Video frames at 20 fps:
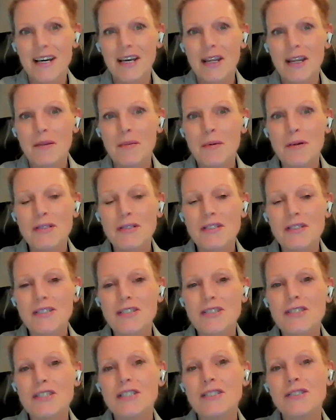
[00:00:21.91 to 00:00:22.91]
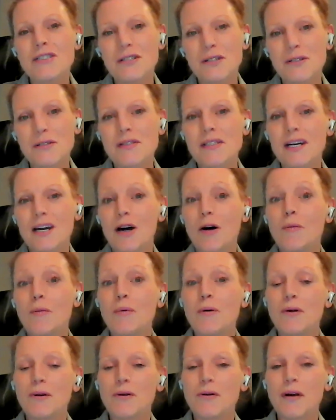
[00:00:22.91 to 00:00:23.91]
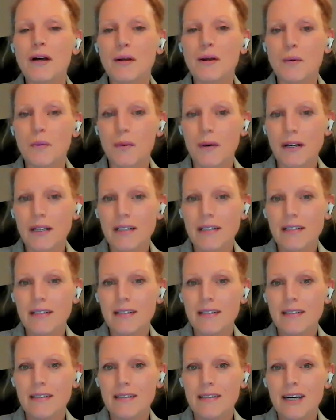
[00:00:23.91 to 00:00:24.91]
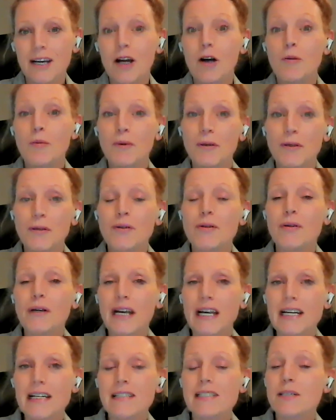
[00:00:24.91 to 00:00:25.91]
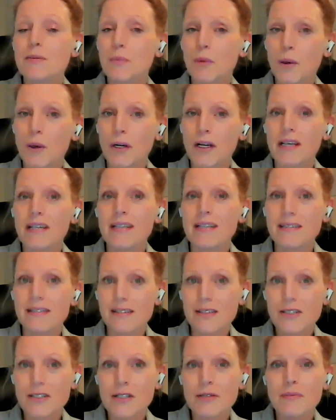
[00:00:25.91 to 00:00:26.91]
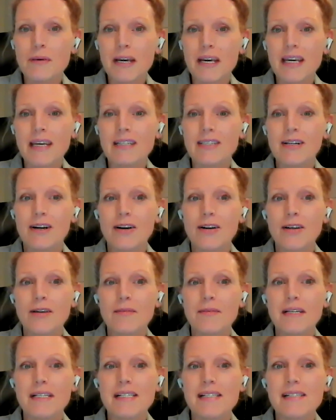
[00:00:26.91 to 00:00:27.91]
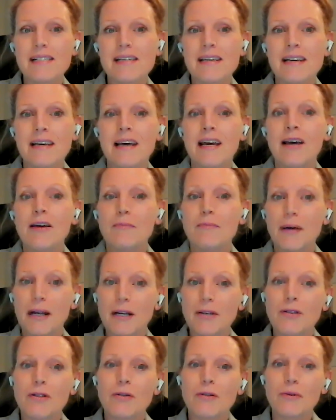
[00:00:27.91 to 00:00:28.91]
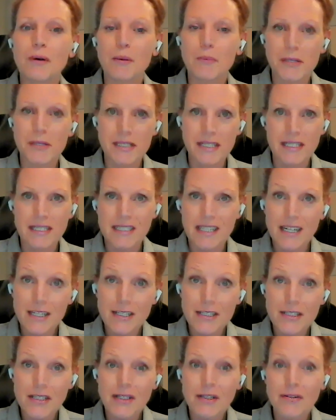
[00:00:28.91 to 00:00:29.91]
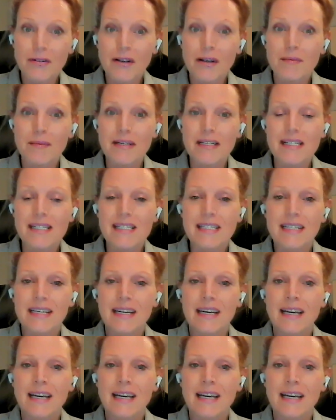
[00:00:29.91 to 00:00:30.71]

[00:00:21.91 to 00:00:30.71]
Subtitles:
the person she chose to help her create a will, help her create supported decision-making documents, medical representation agreements,